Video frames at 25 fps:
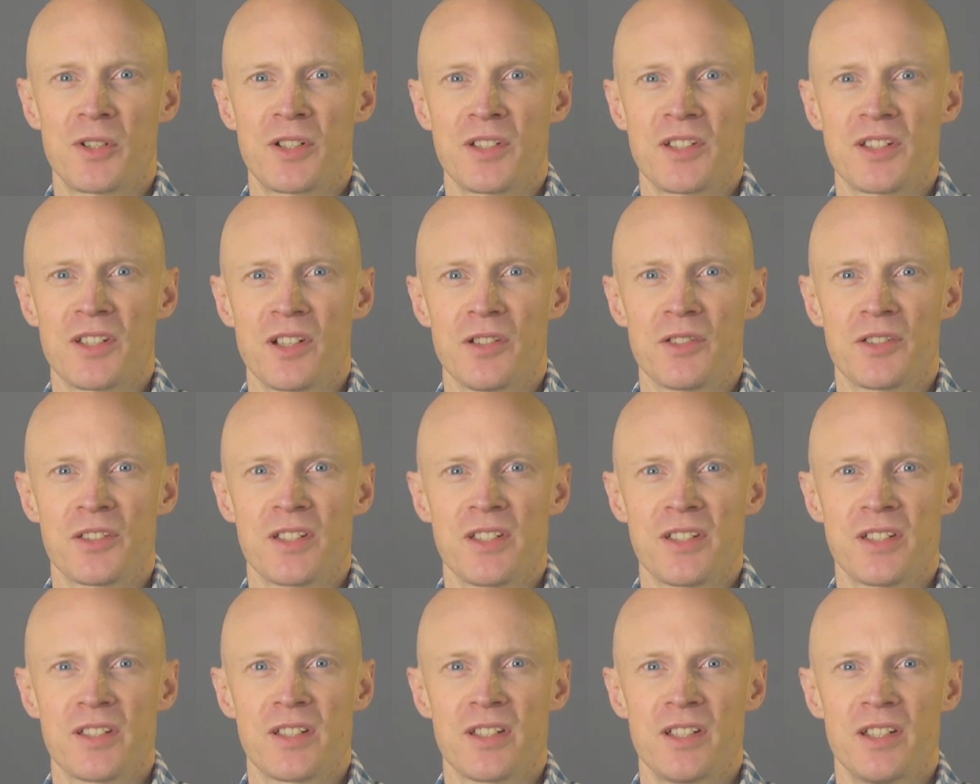
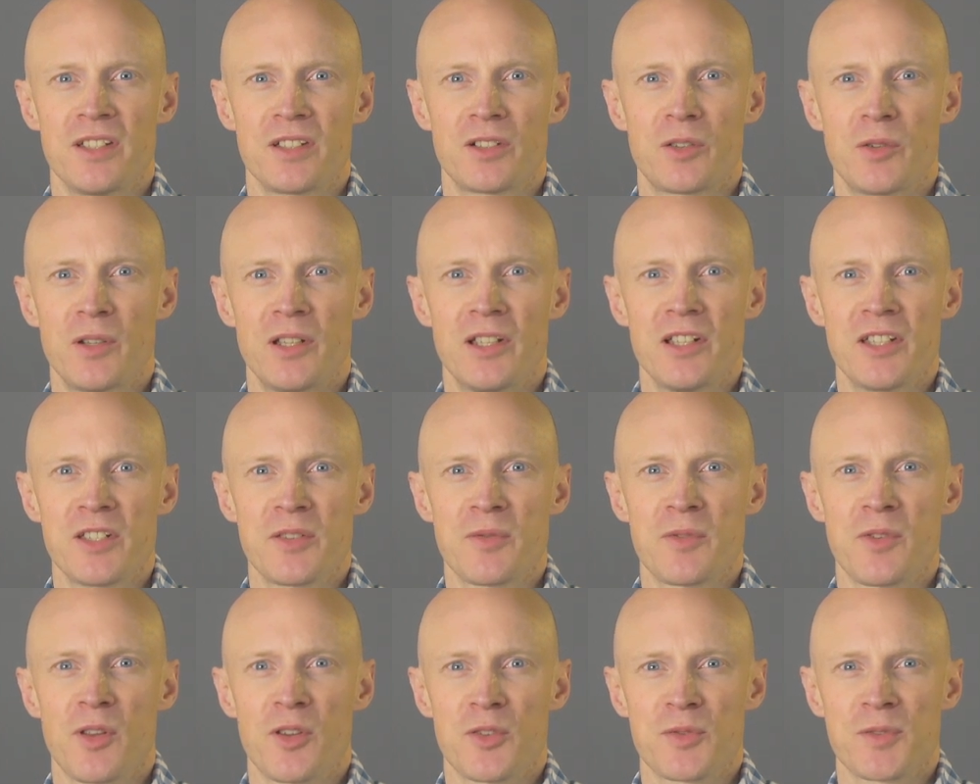consultants in the Queen
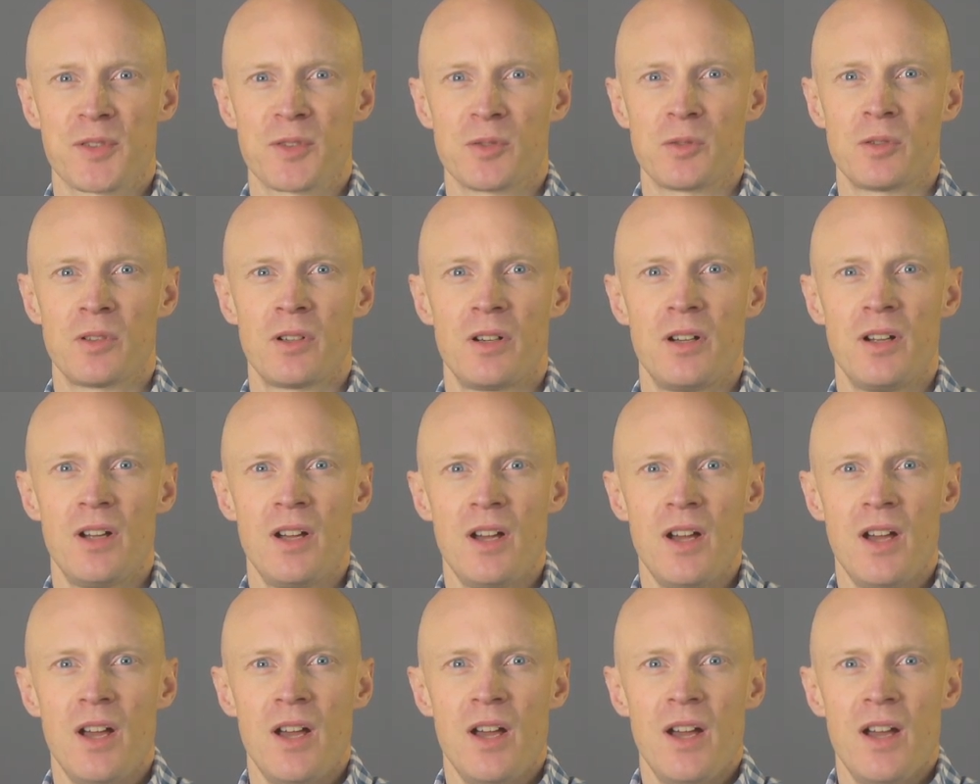Elizabeth Hospital.
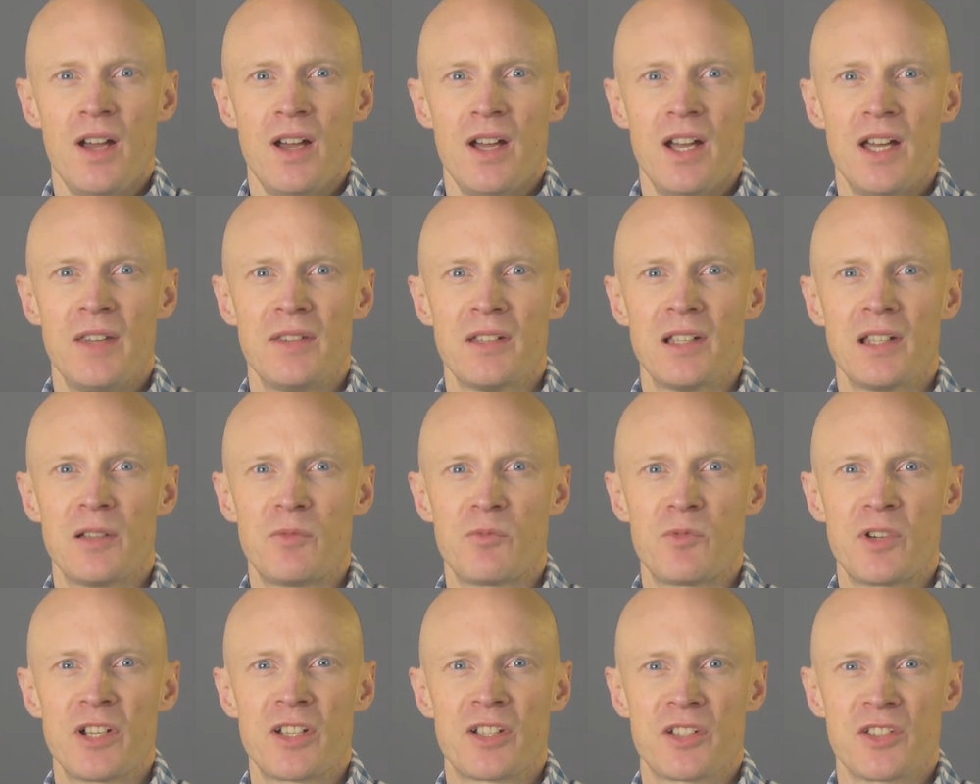In the
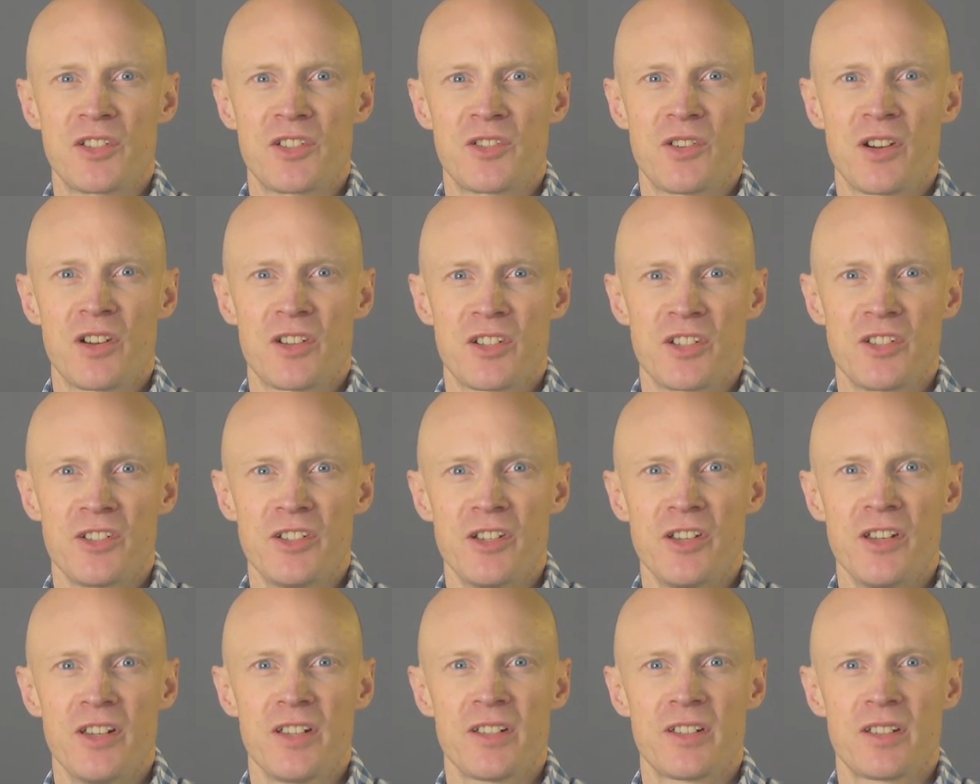limb reconstruction
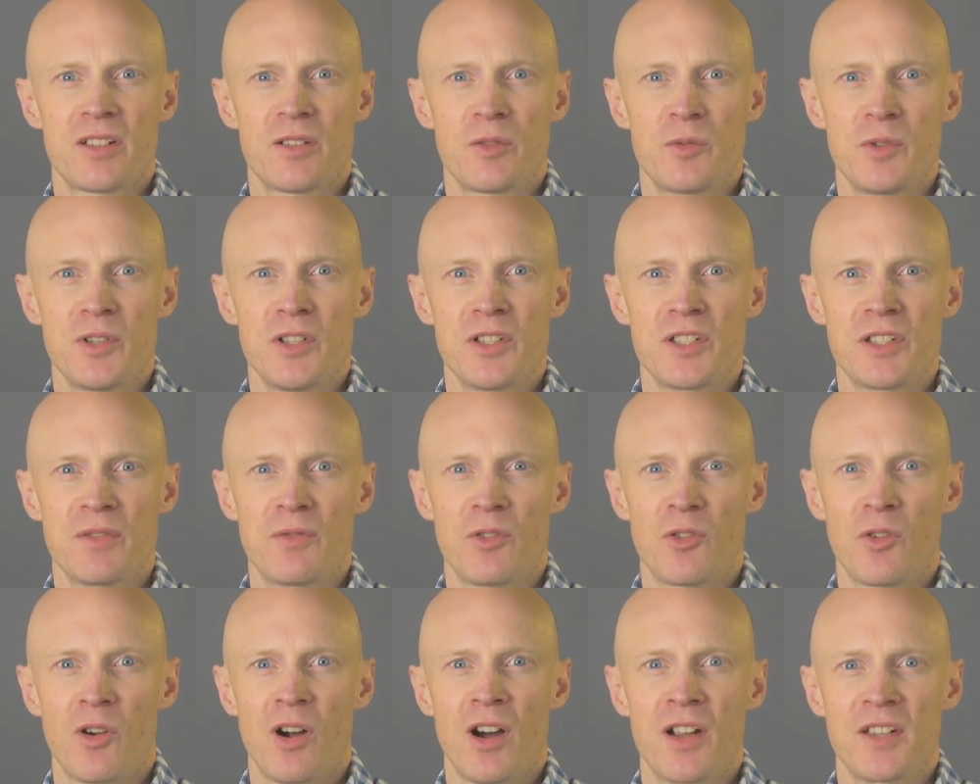unit, we use a
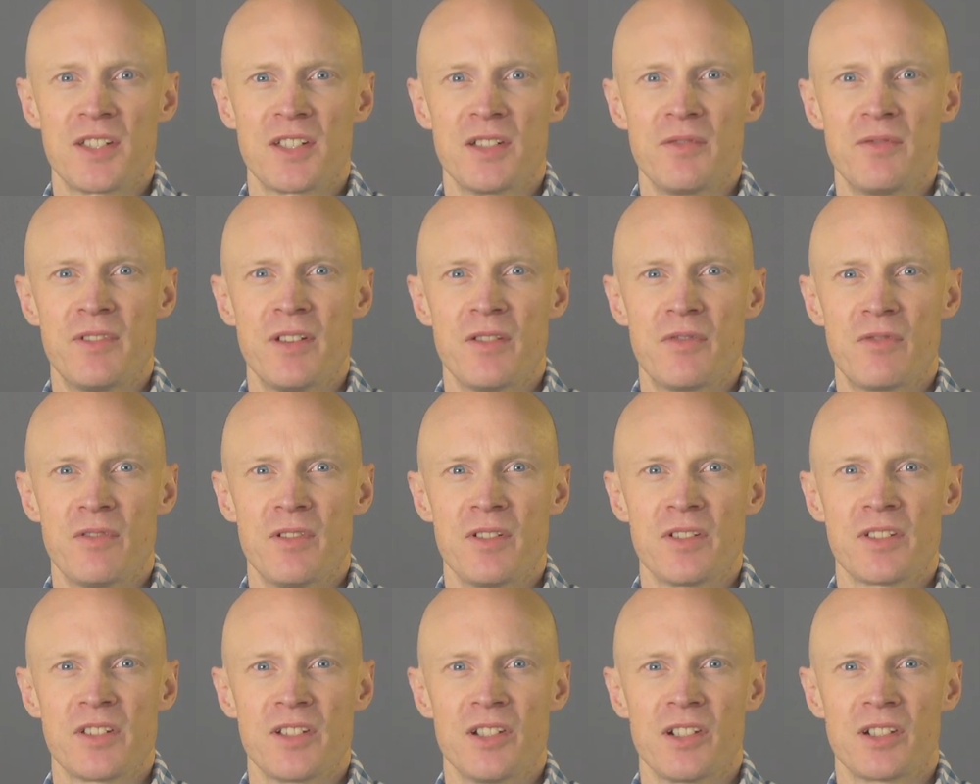variety of
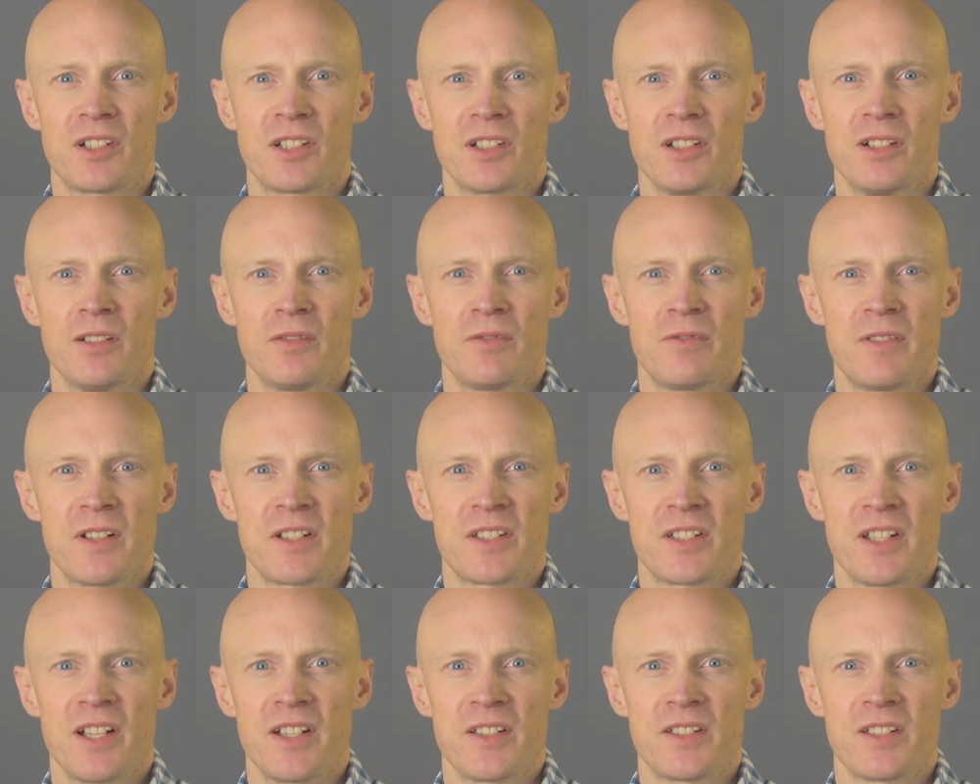different circular
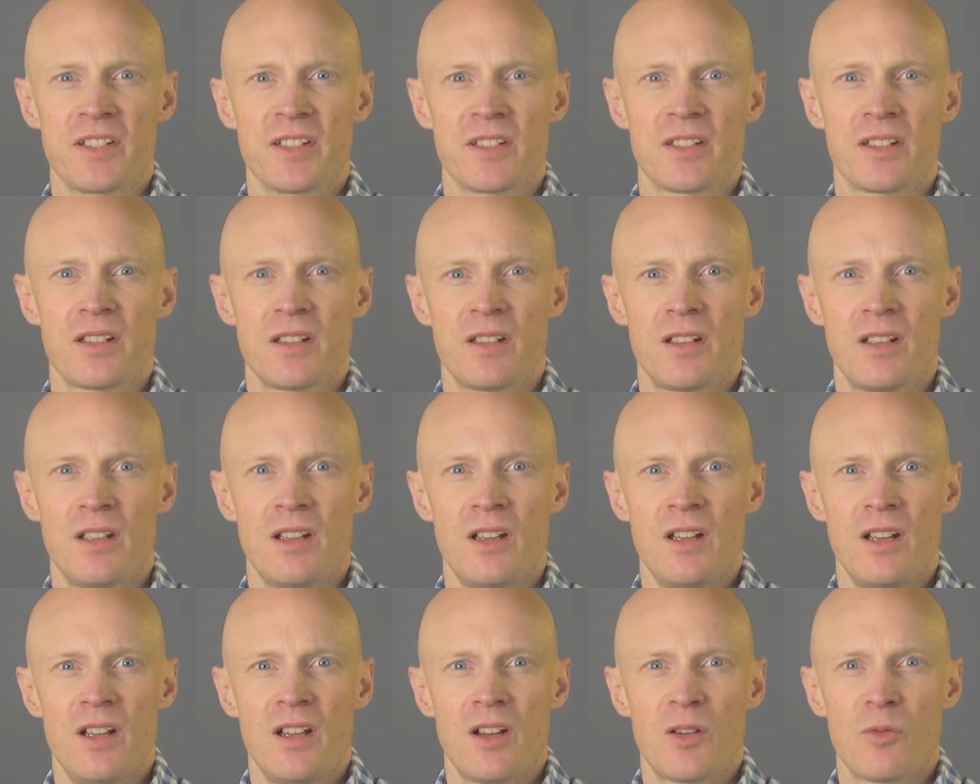fixators.
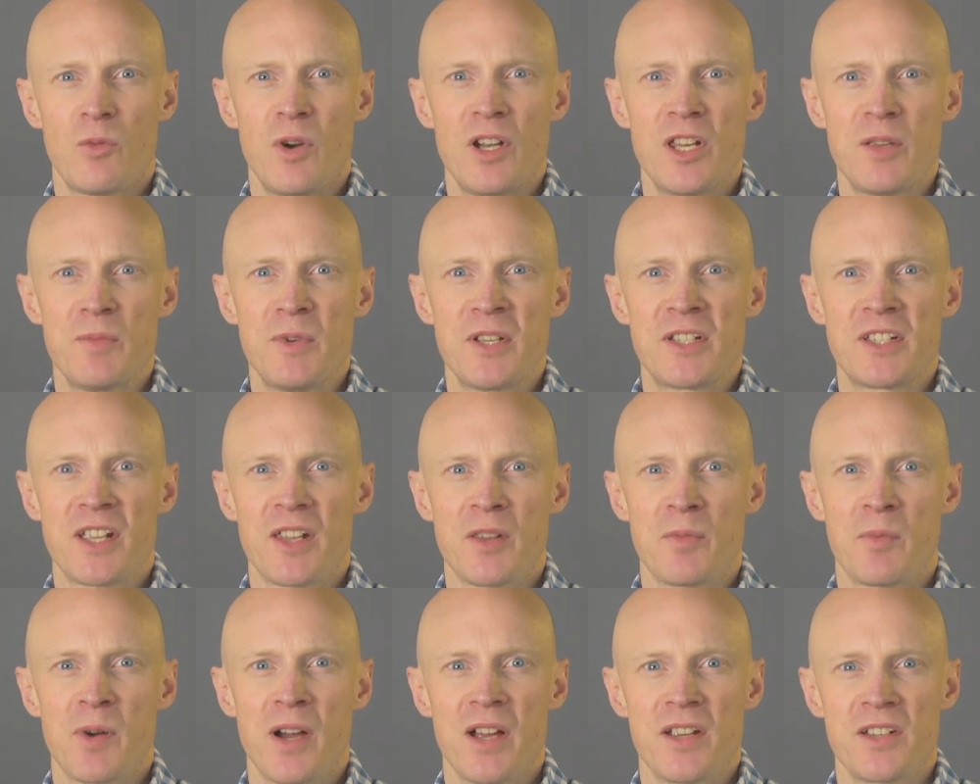When you meet
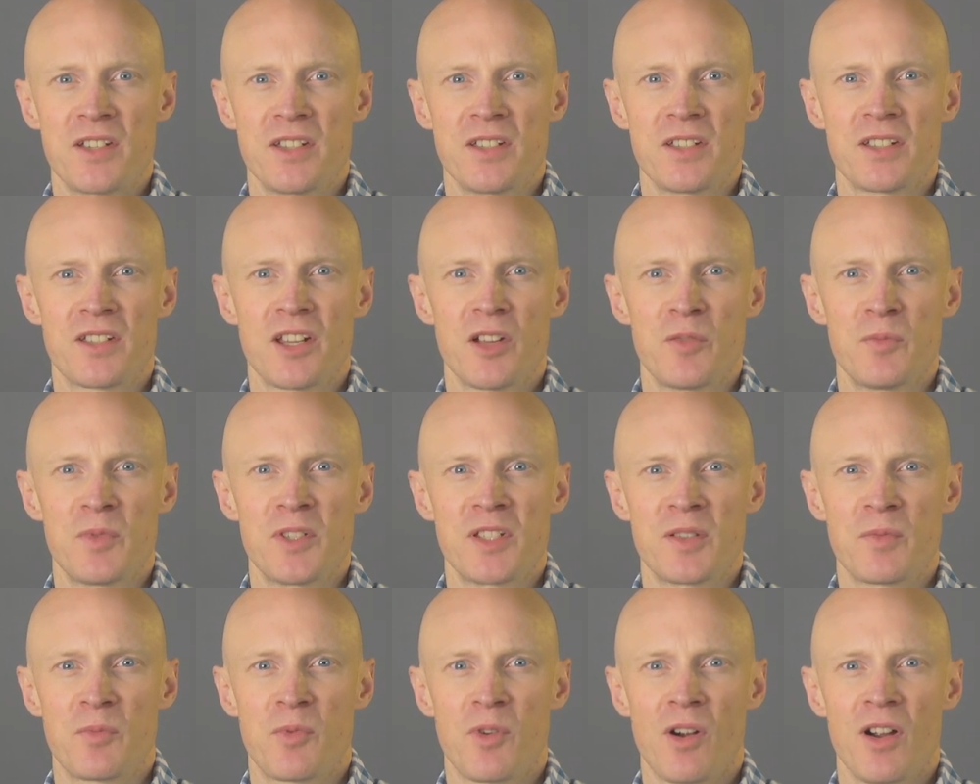other patients, don't be
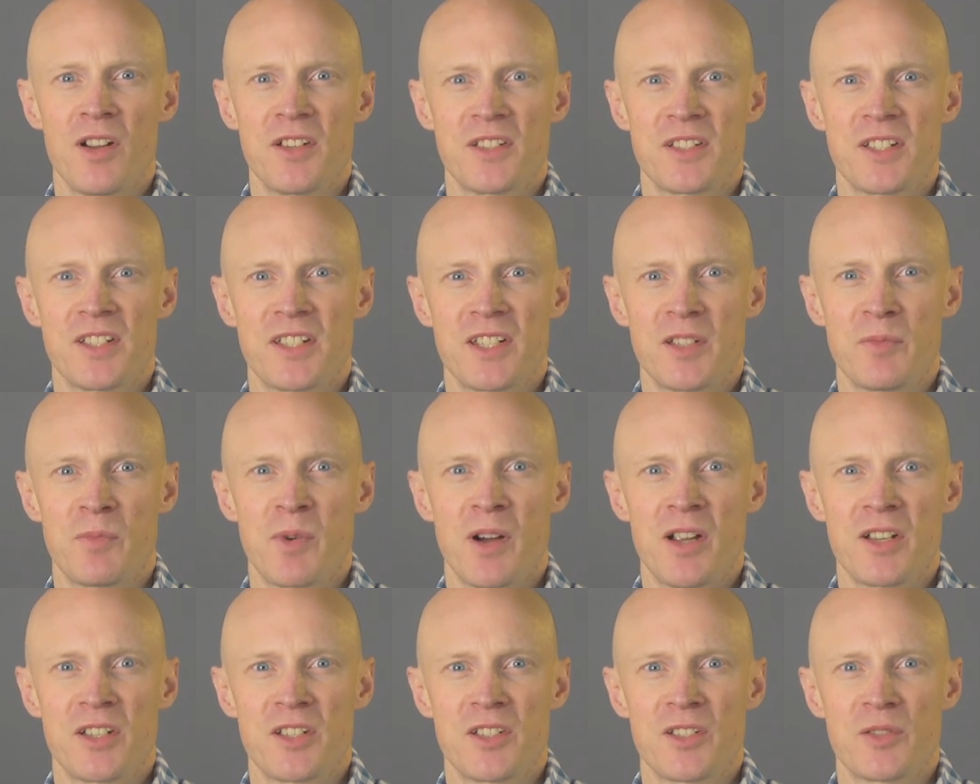surprised to see
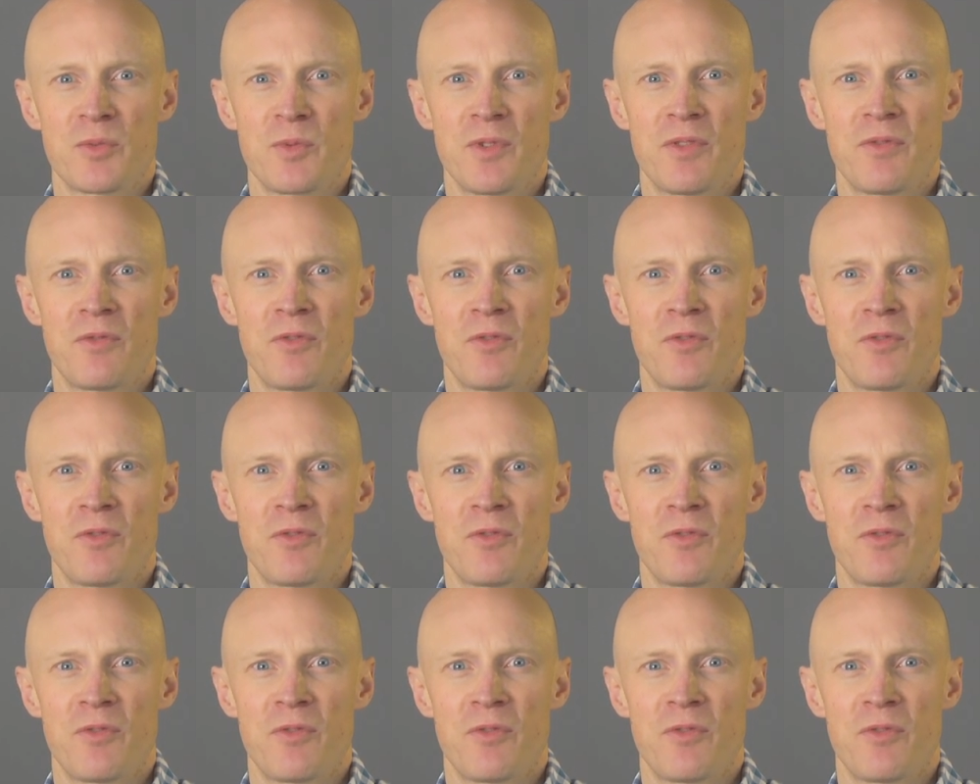patients with